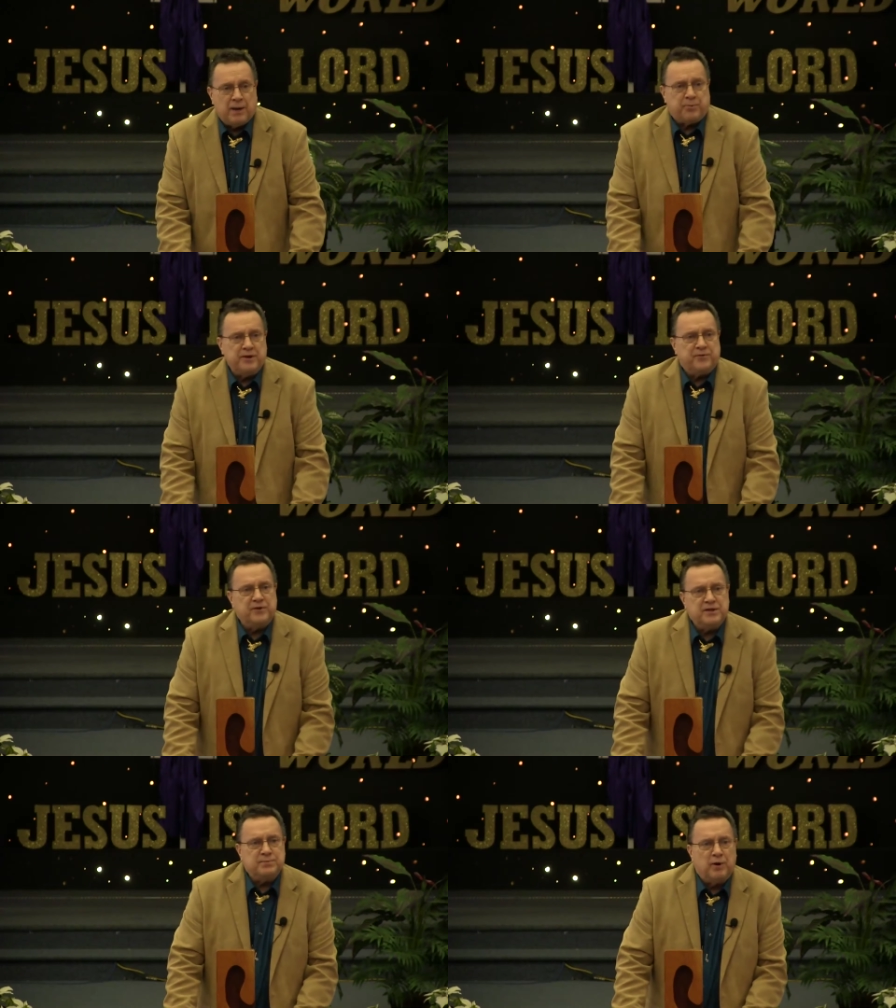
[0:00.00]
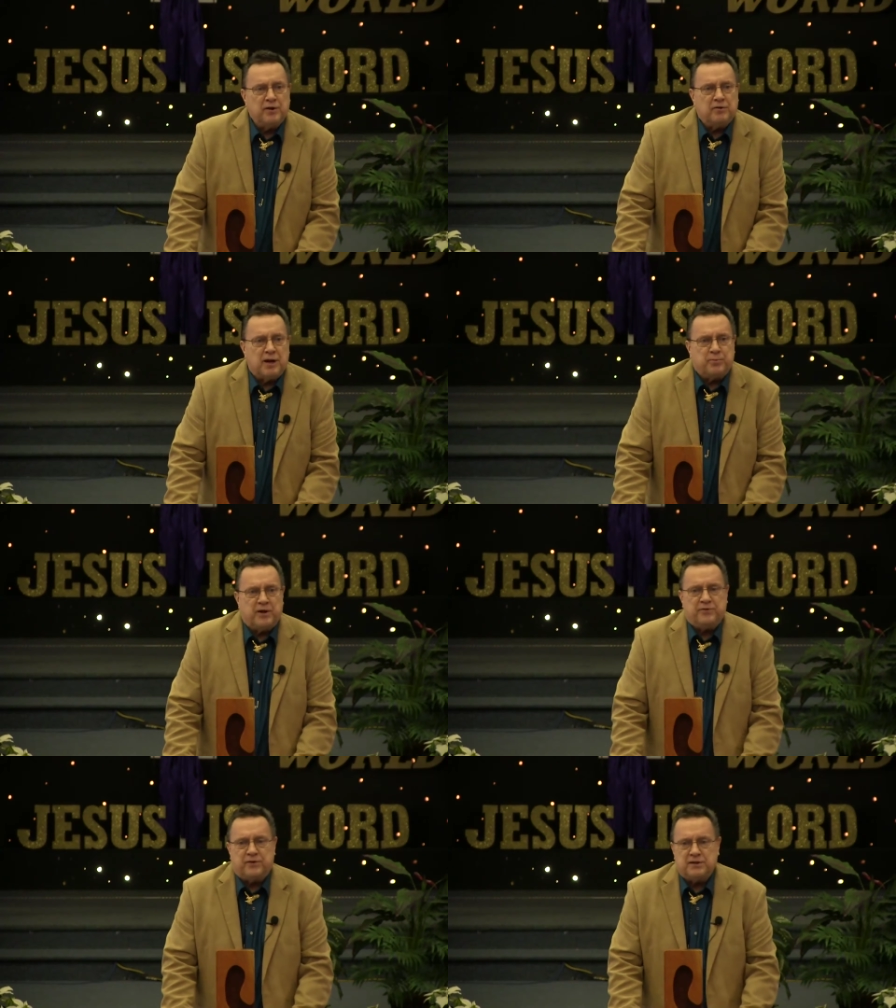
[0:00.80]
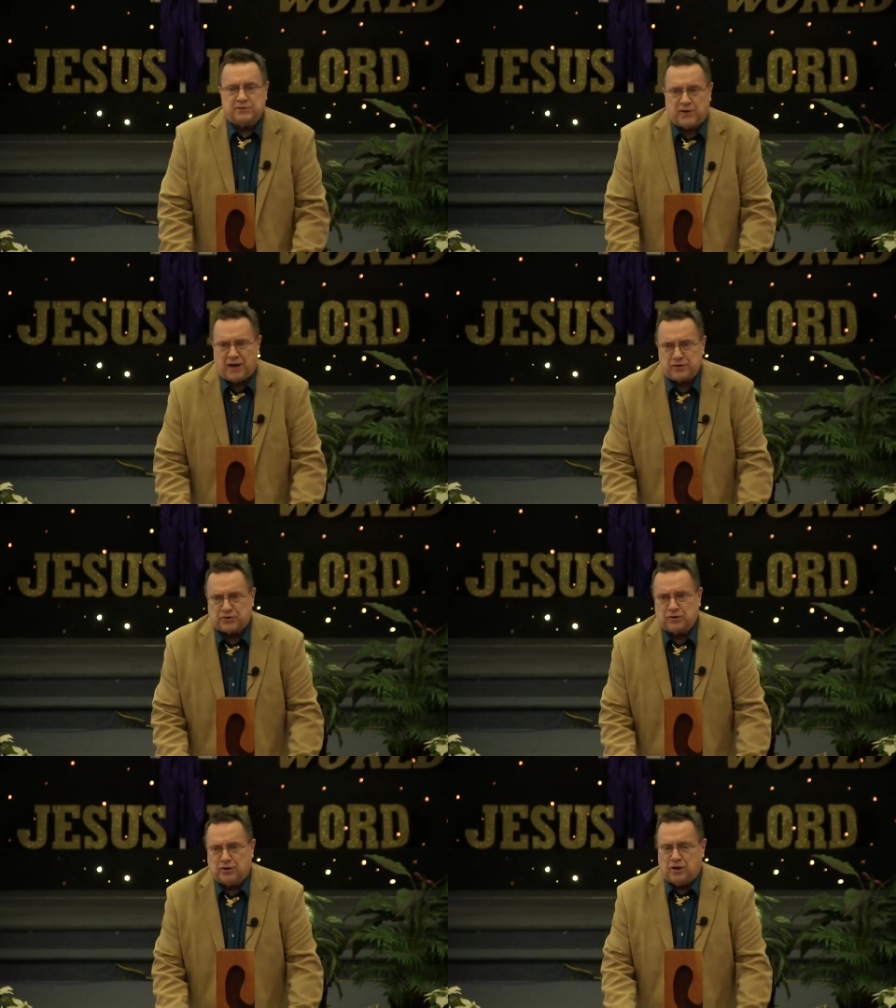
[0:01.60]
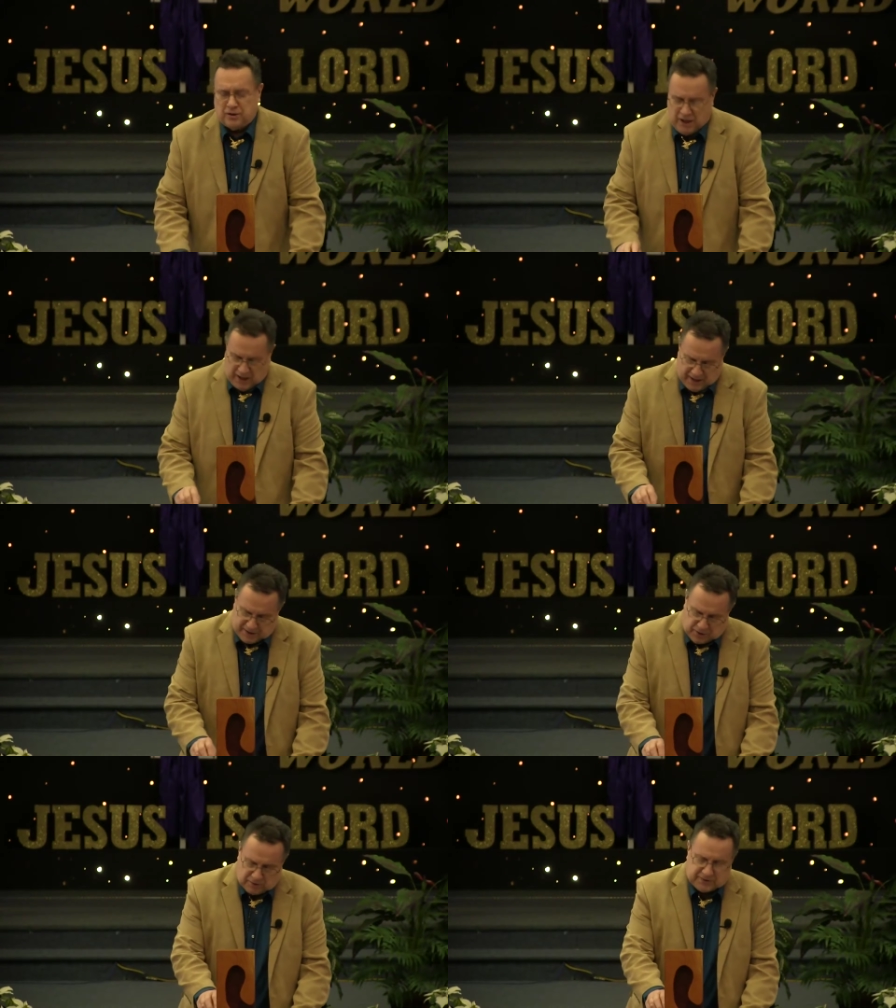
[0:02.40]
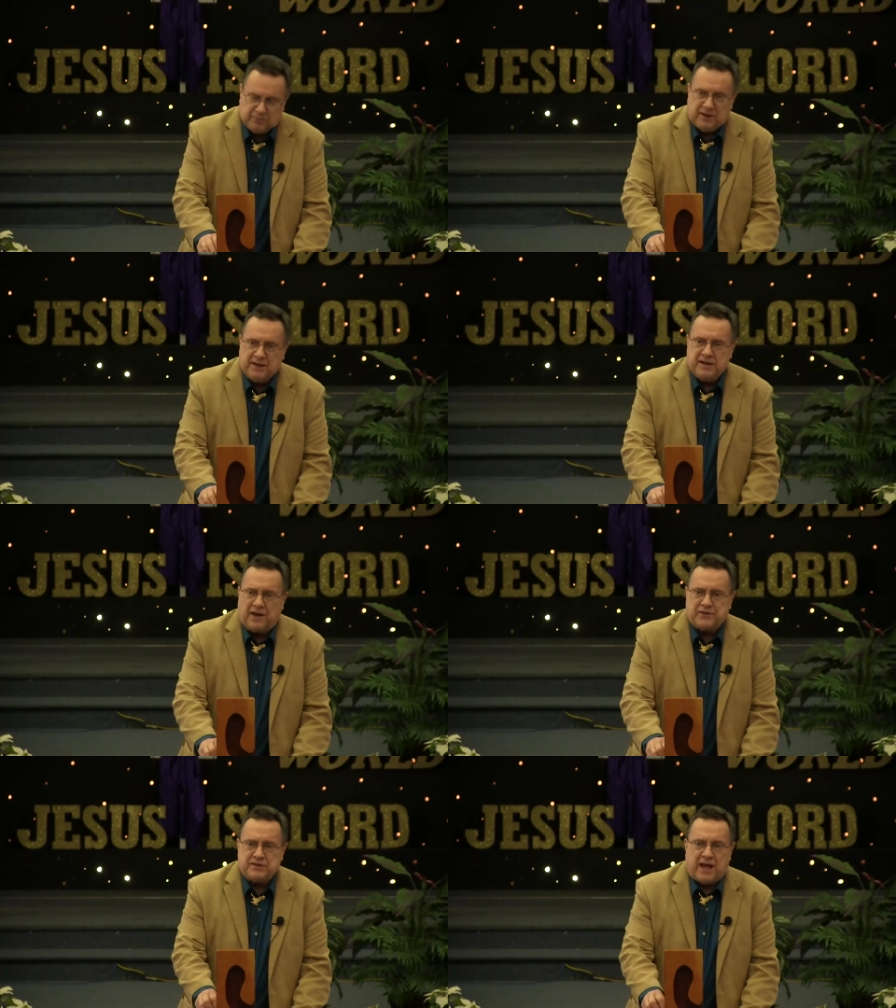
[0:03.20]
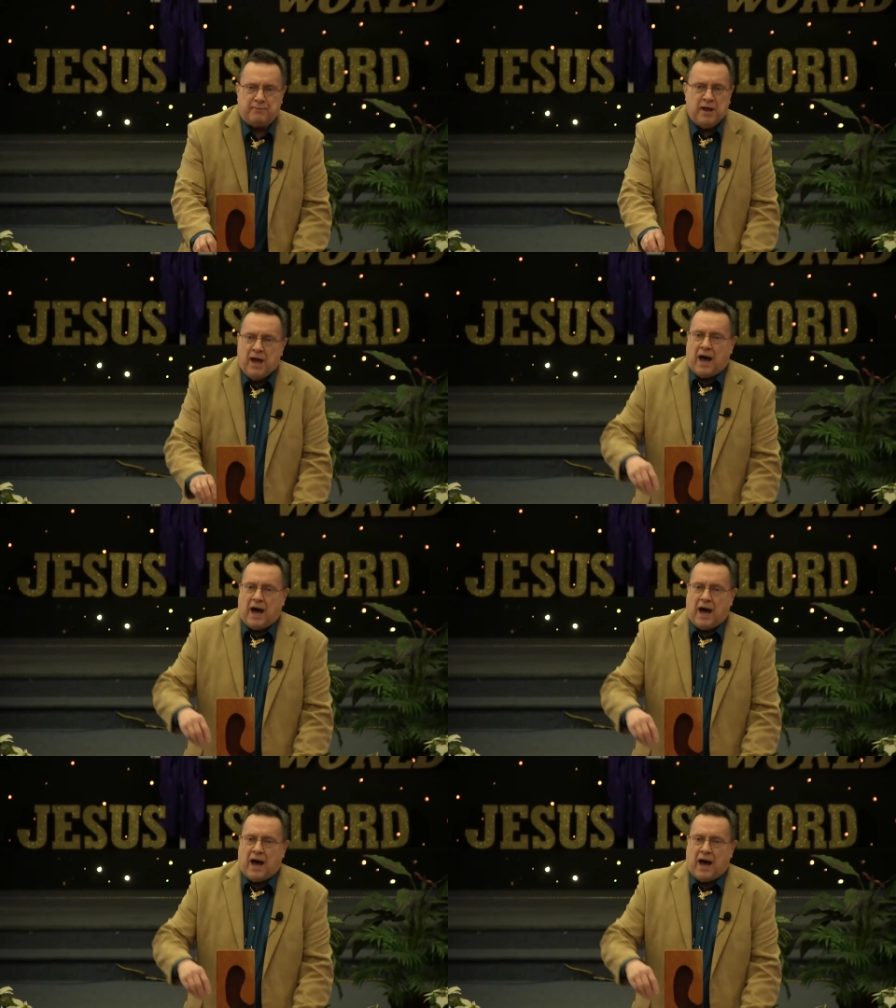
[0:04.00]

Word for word: I pray for this mother. I pray for this father so long, and it don't seem like nothing's happened.